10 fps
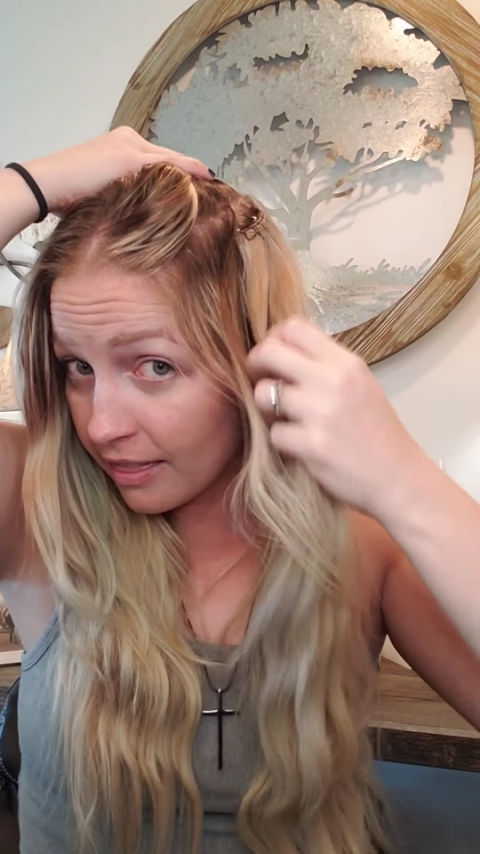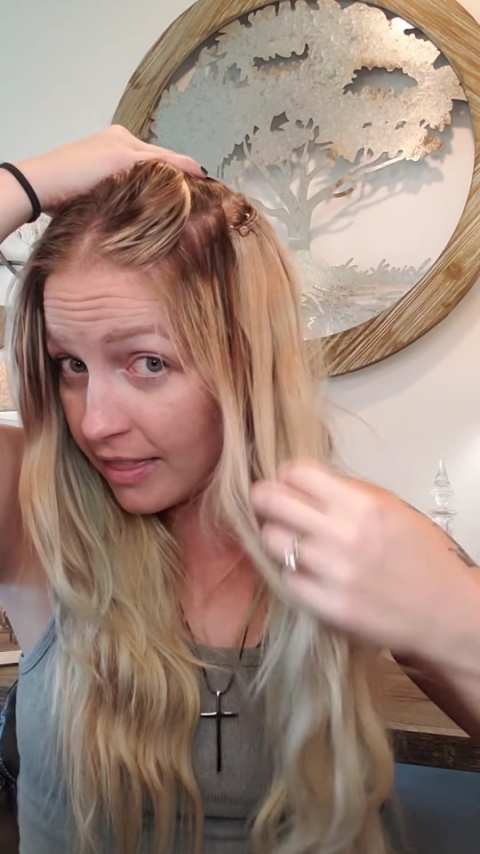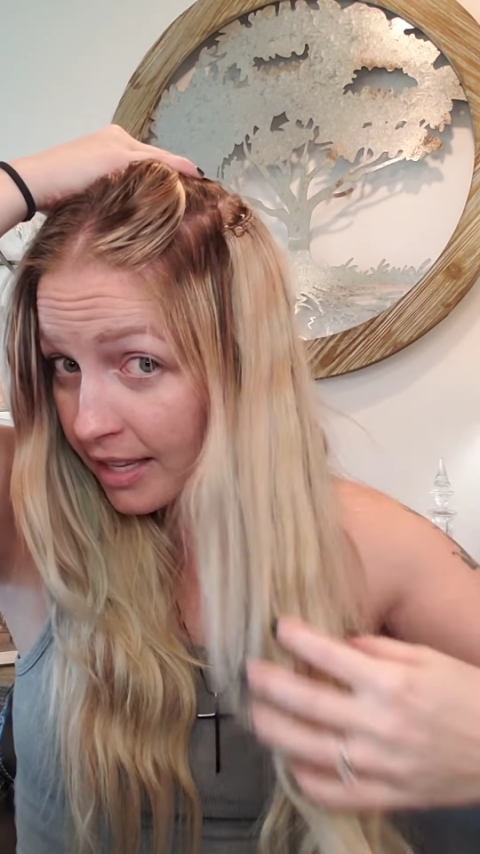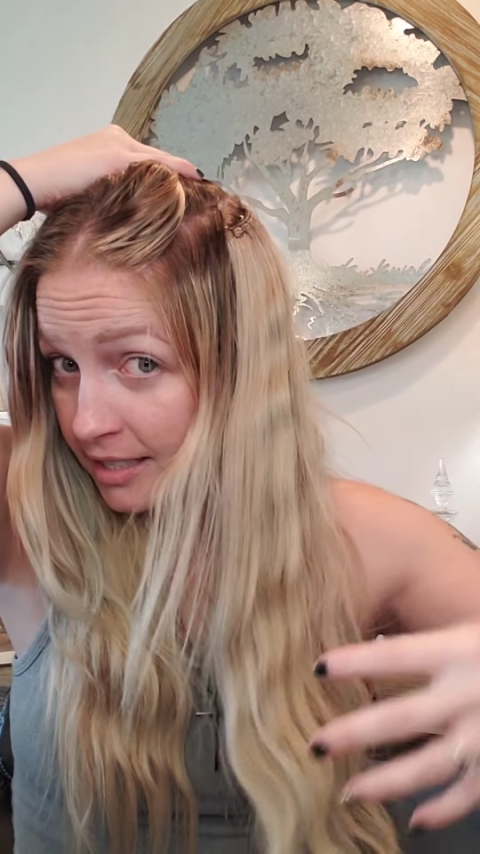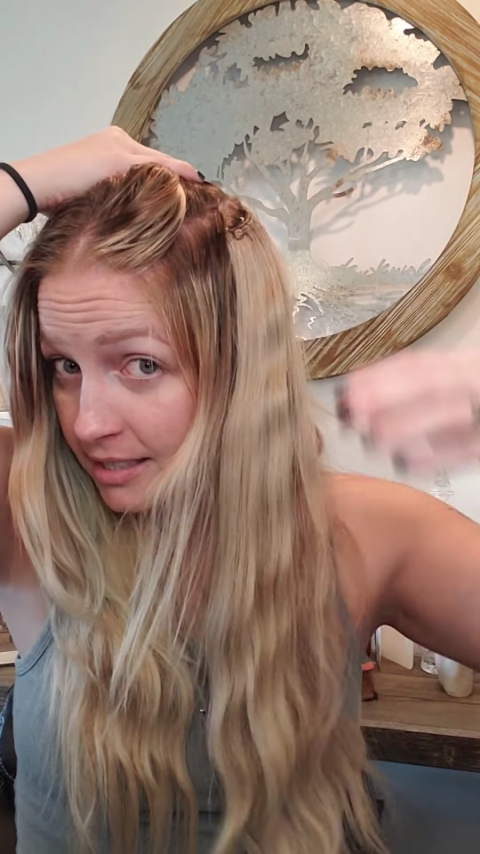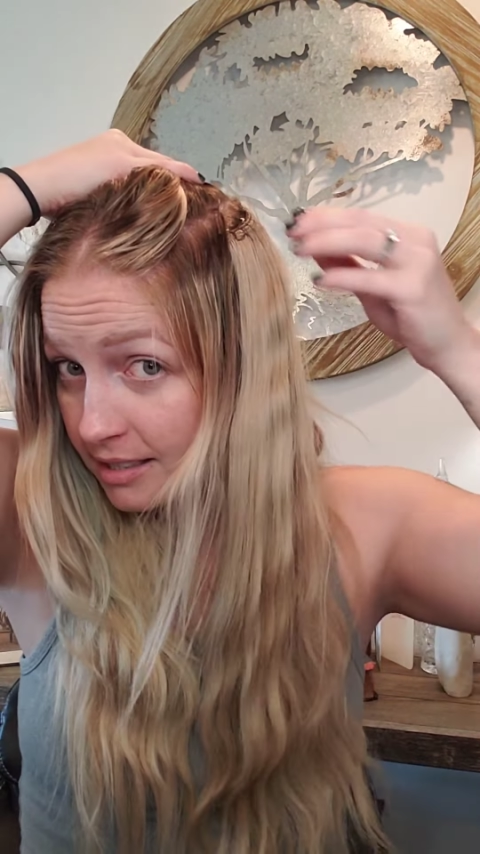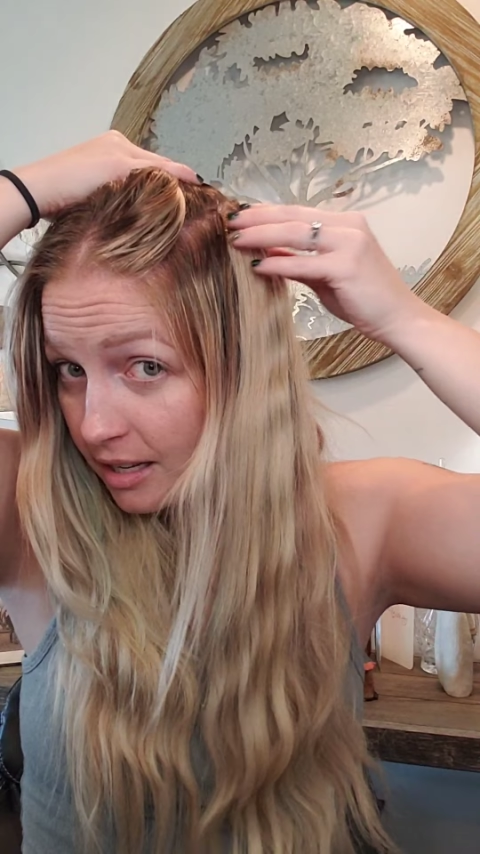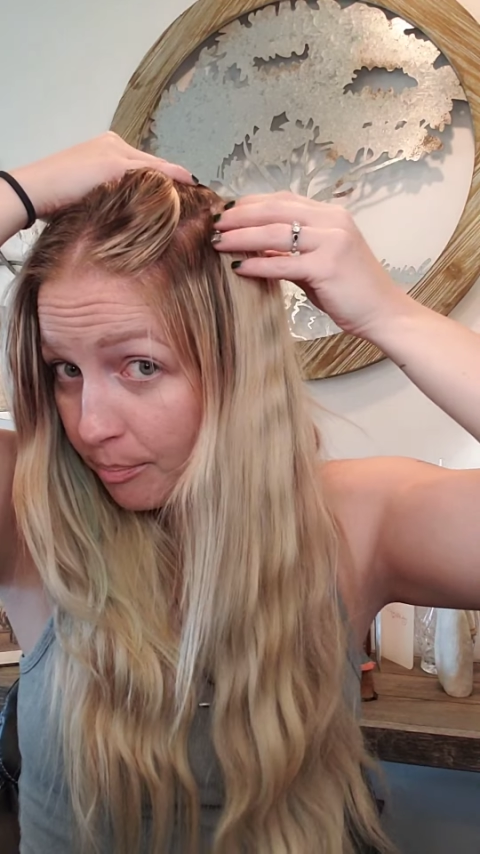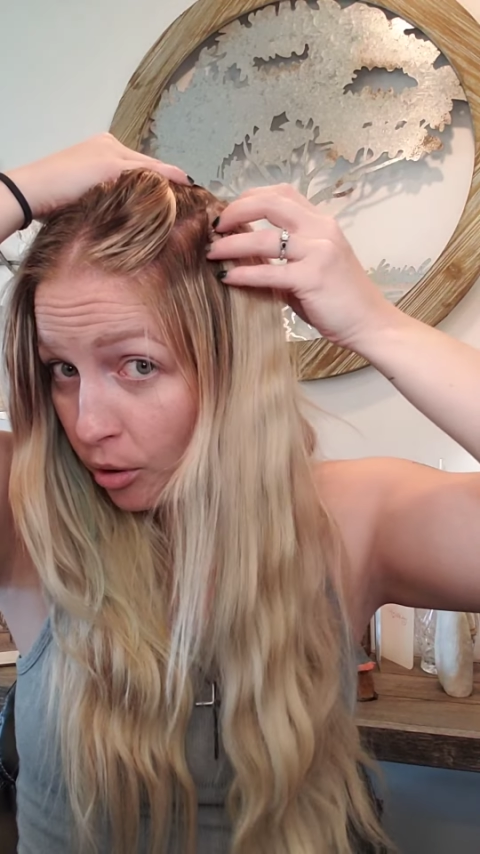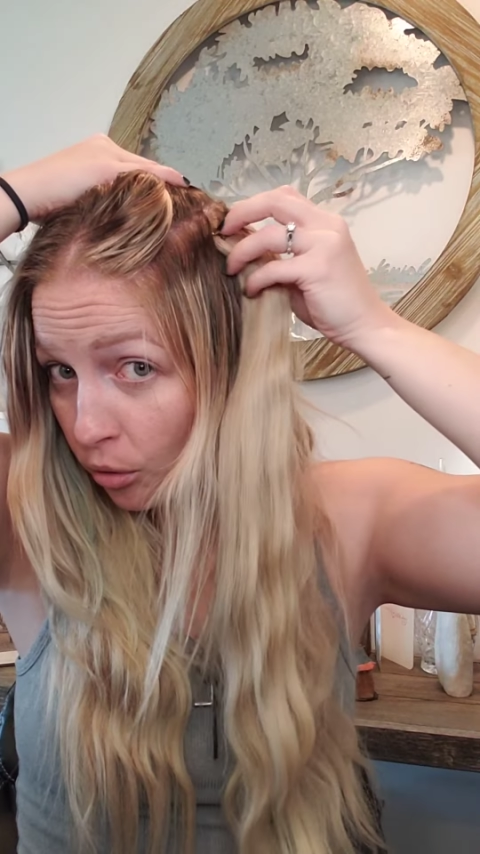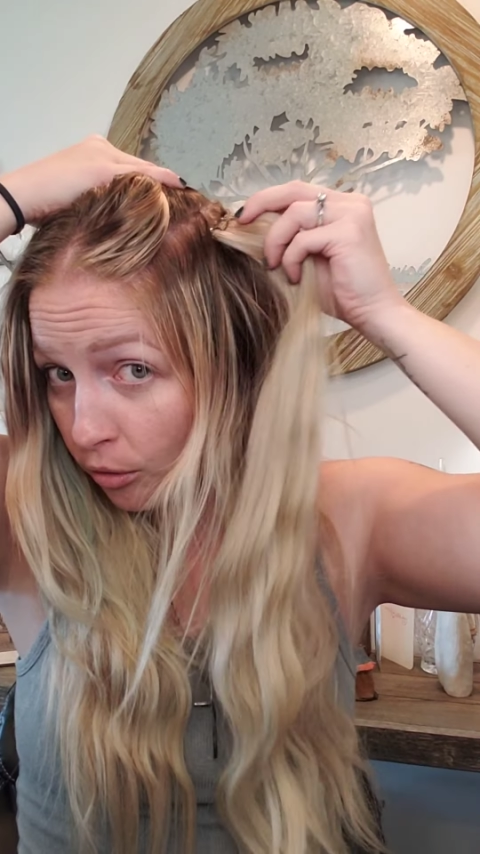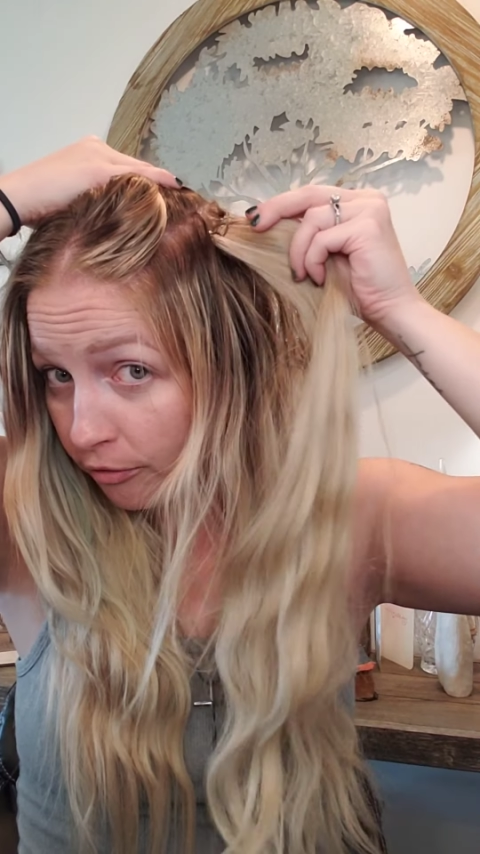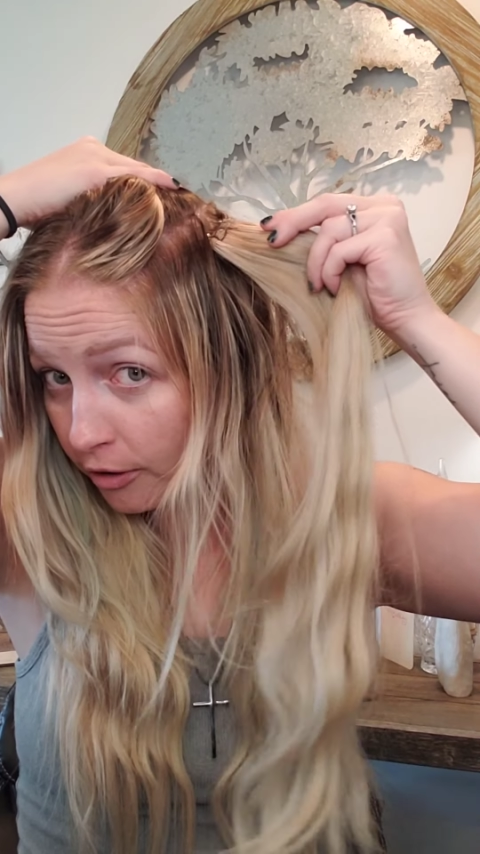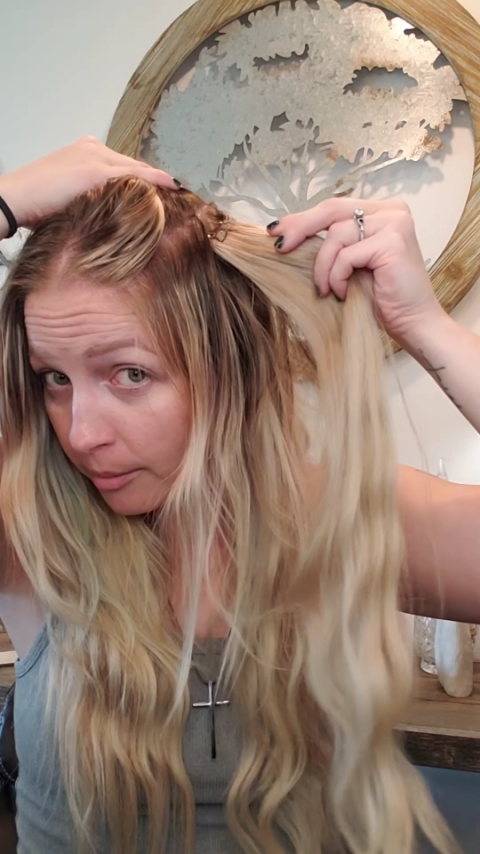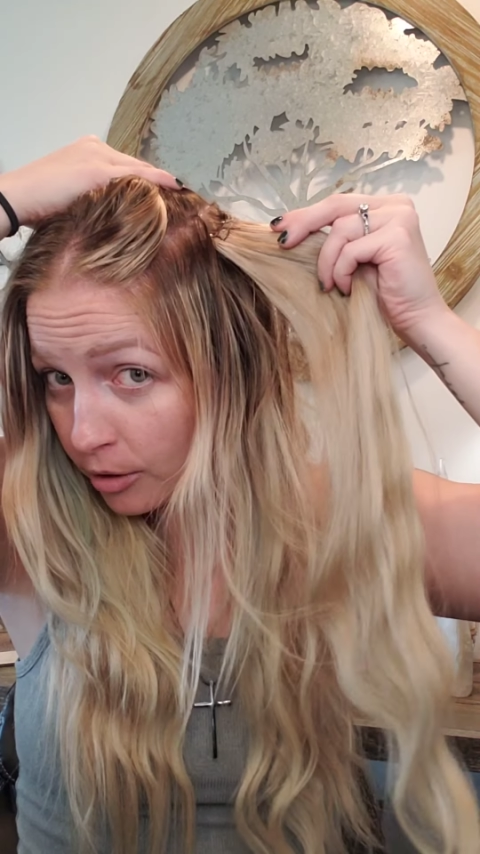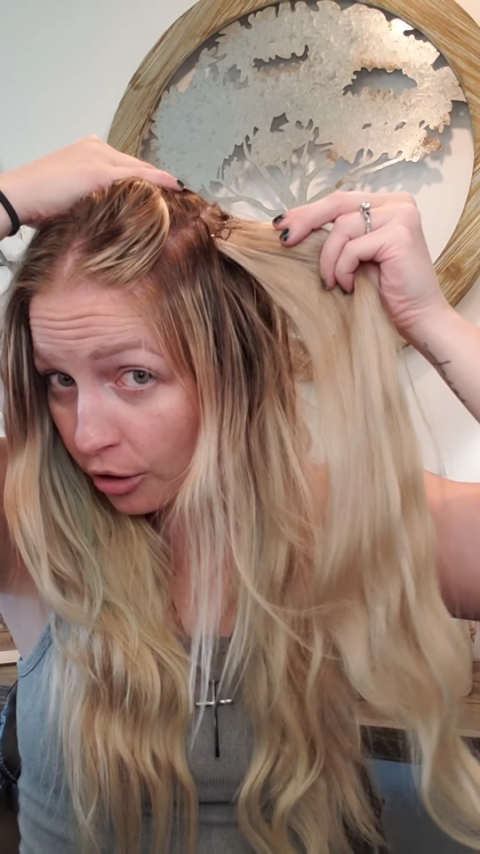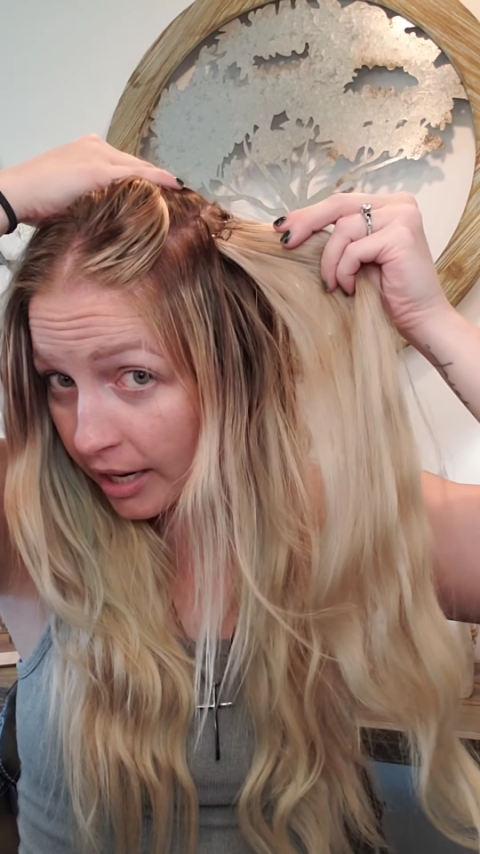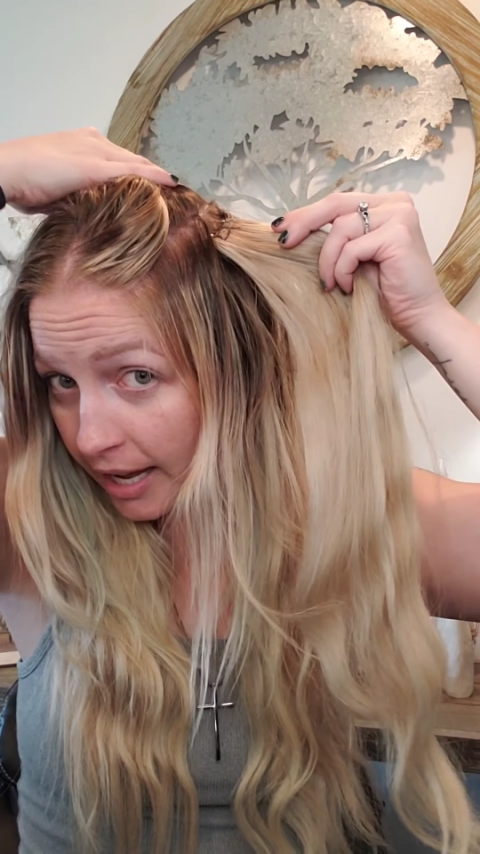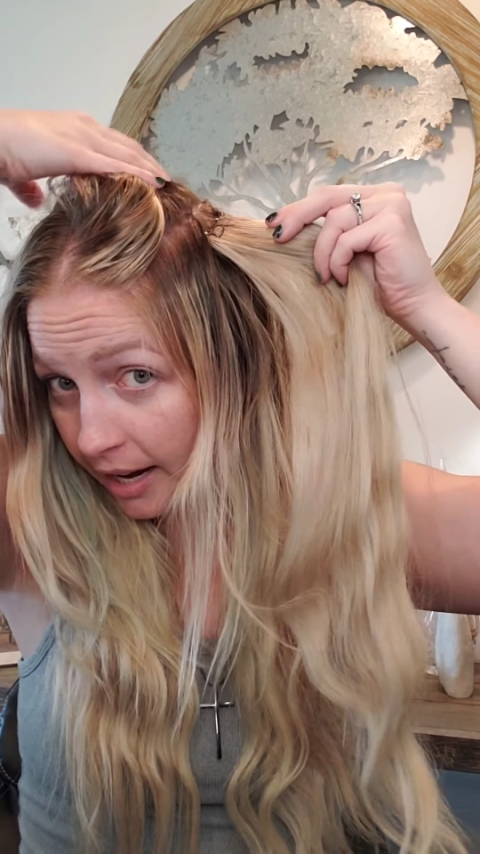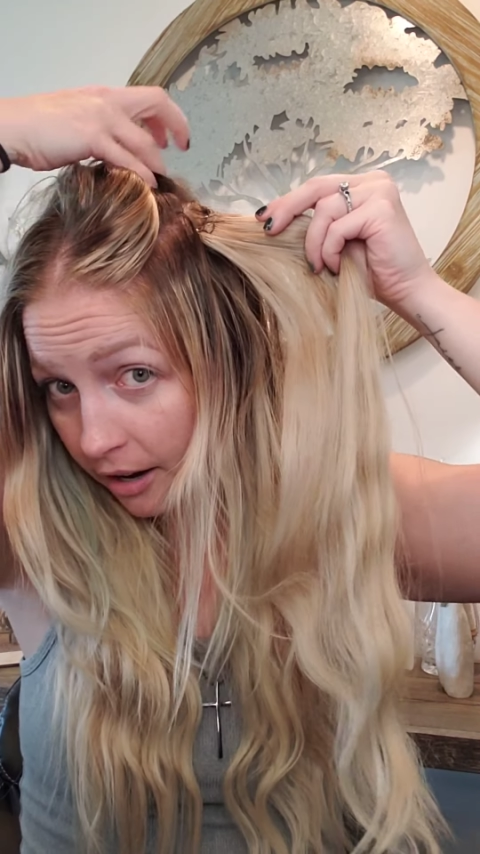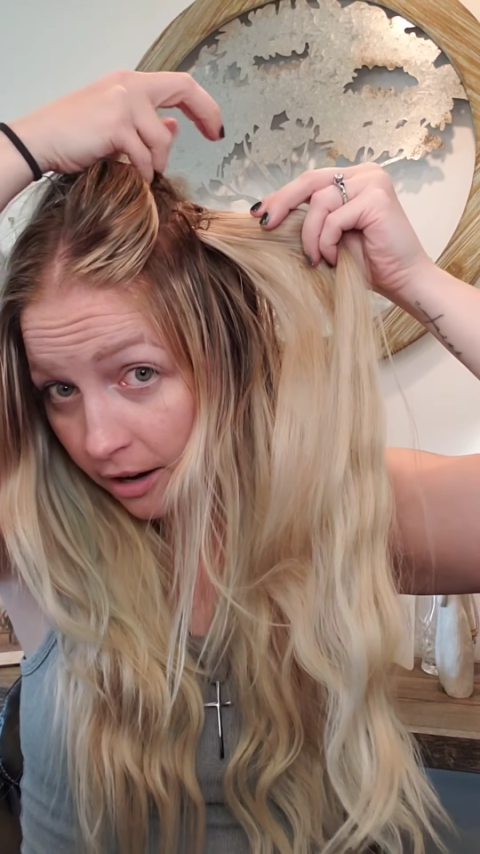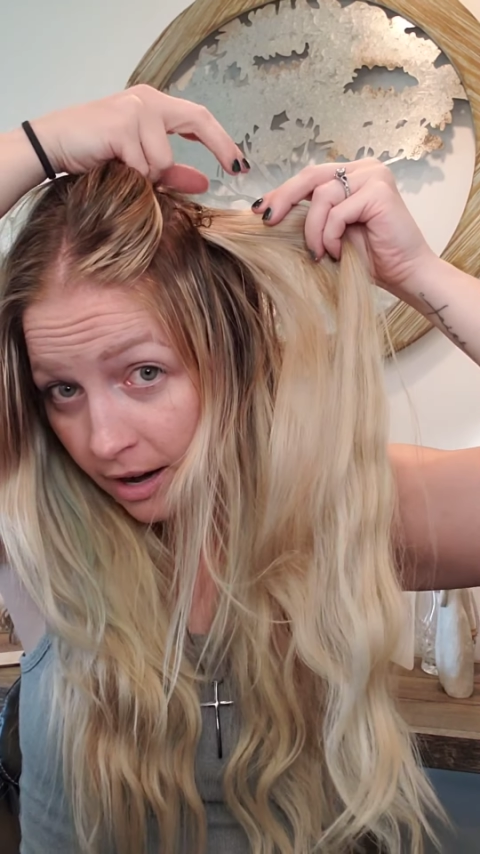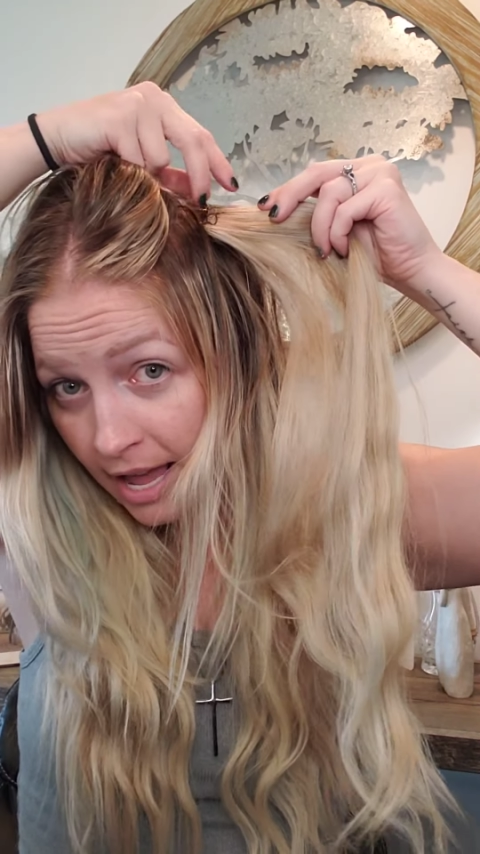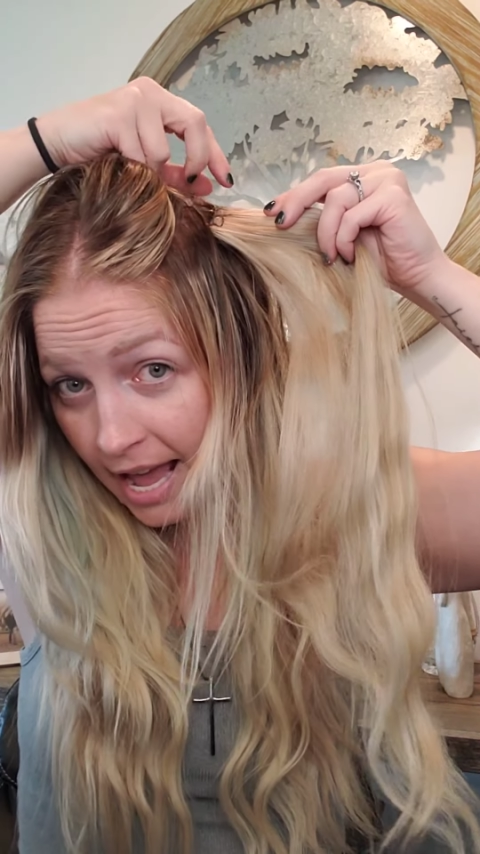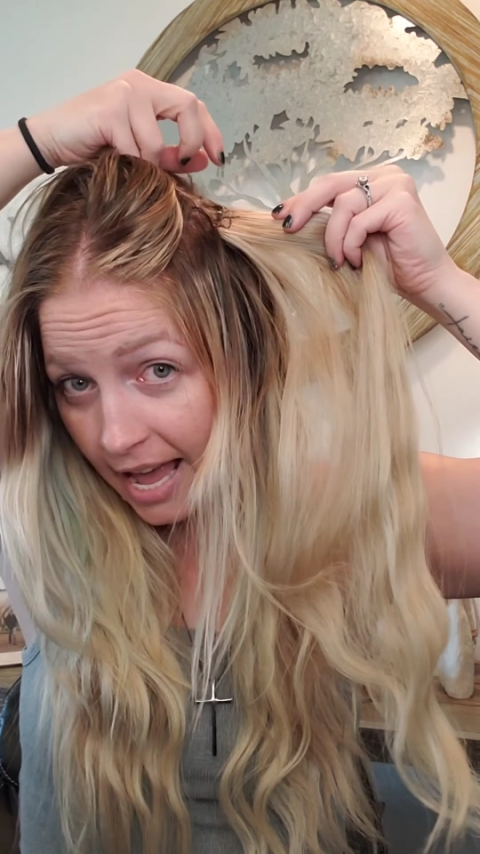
this pull from your hair